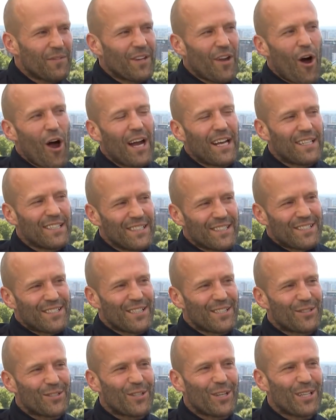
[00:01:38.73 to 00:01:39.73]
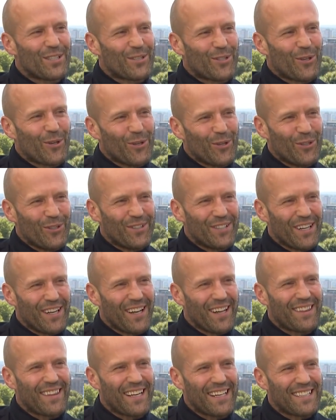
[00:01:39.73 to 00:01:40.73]
guidance is, is good,
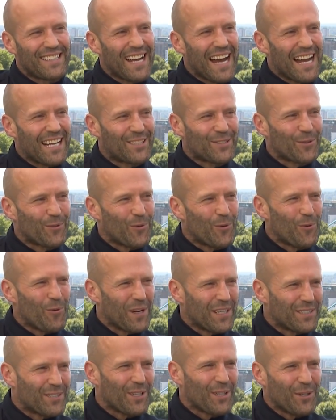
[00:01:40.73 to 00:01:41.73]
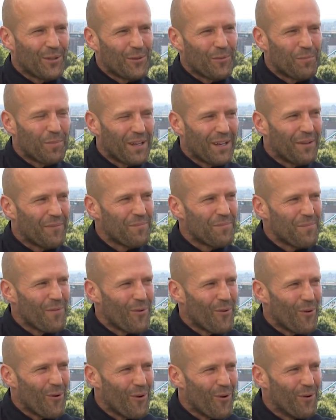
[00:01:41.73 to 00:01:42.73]
and I think dads are always a little bit
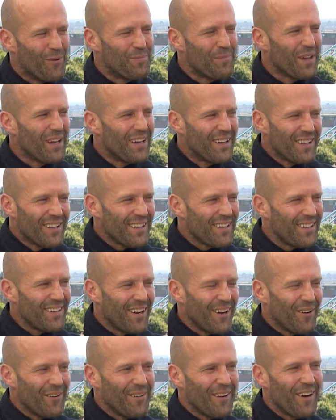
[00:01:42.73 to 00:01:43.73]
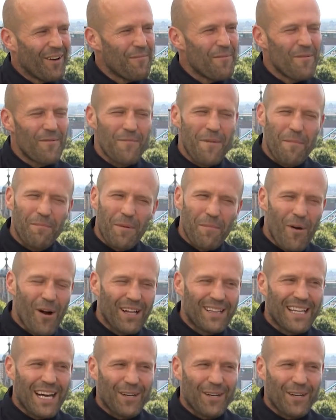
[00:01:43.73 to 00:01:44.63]
more, you know, I remember my